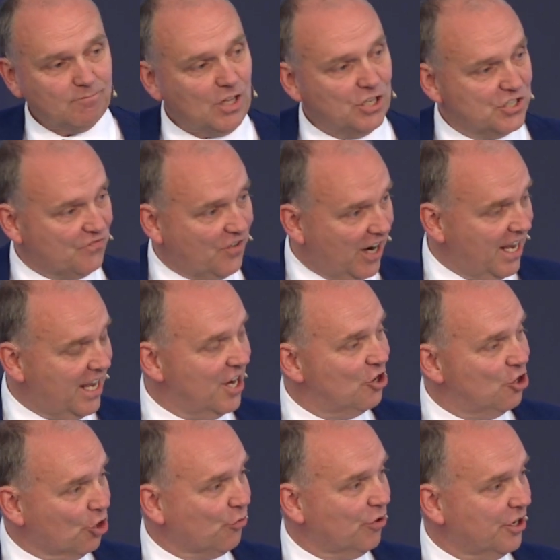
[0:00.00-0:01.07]
It's very
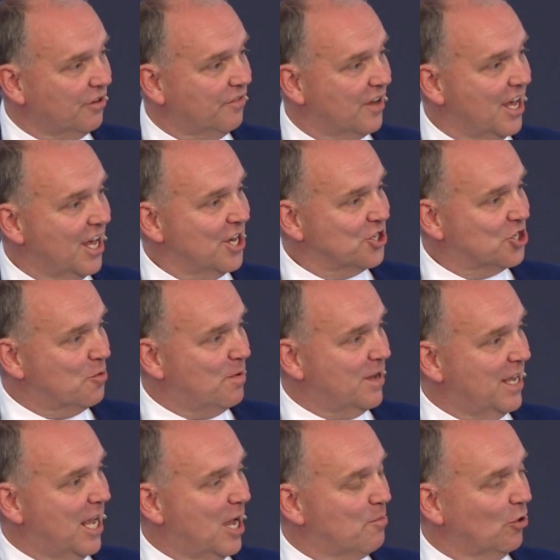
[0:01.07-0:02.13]
lucrative to
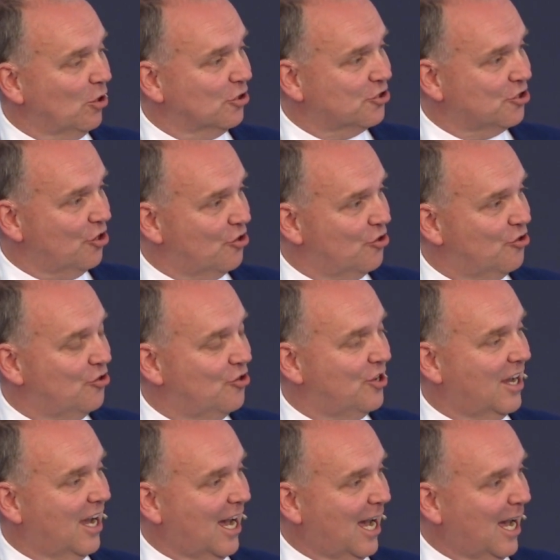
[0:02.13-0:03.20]
be able to
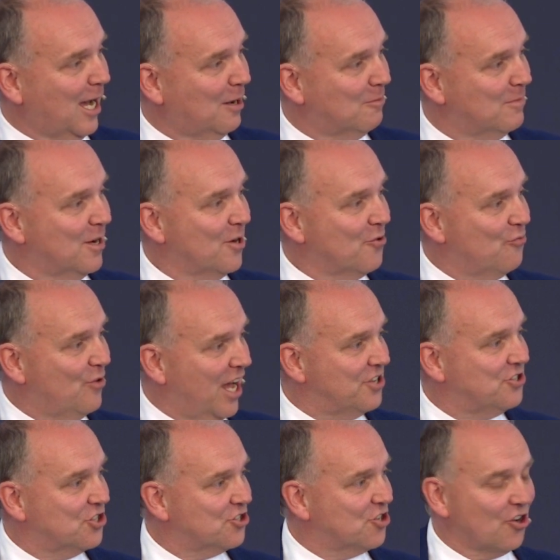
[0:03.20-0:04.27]

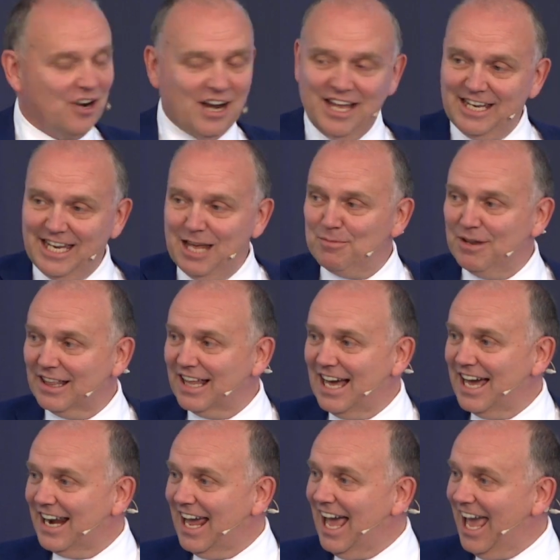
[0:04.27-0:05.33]
register a name like
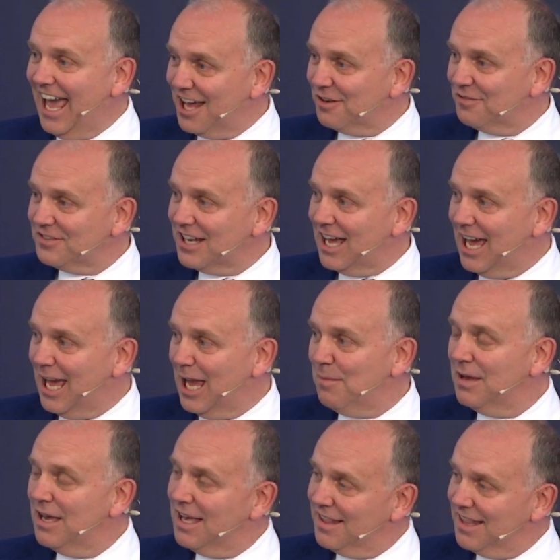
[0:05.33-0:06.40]
that ahead of time.
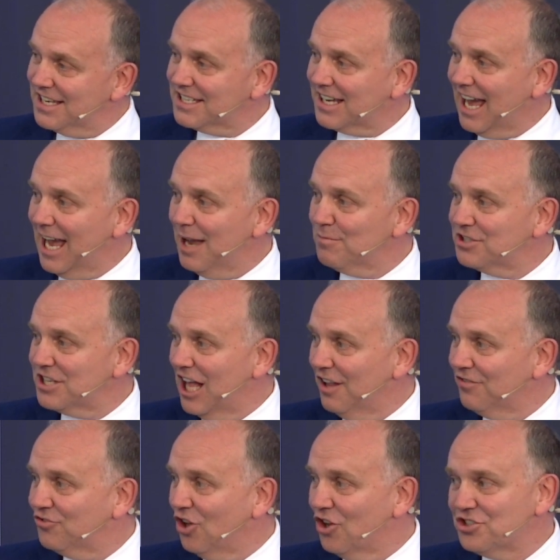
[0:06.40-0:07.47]
This guy
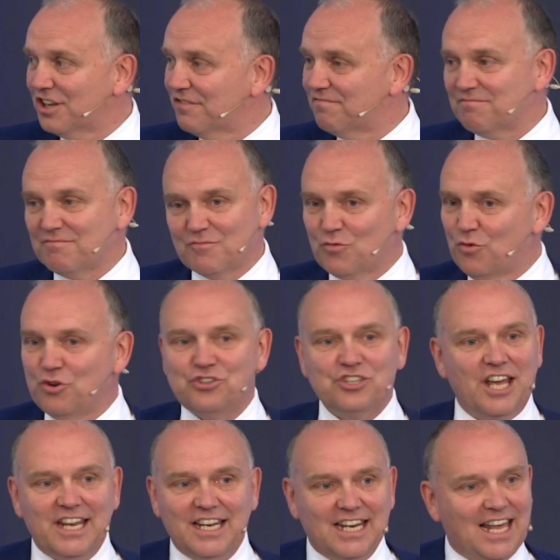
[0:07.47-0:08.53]
himself does it
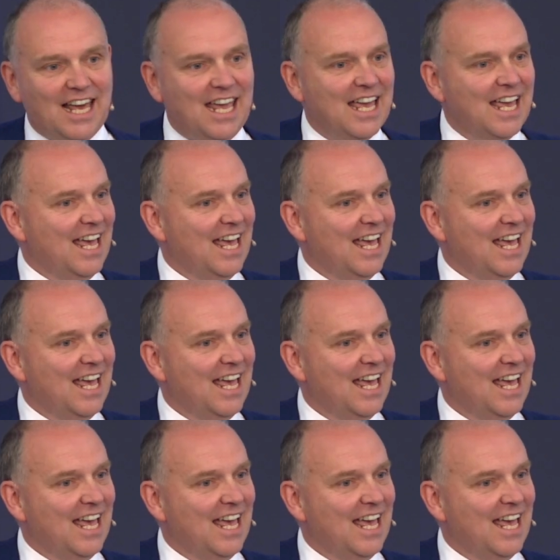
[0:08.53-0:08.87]
routinely.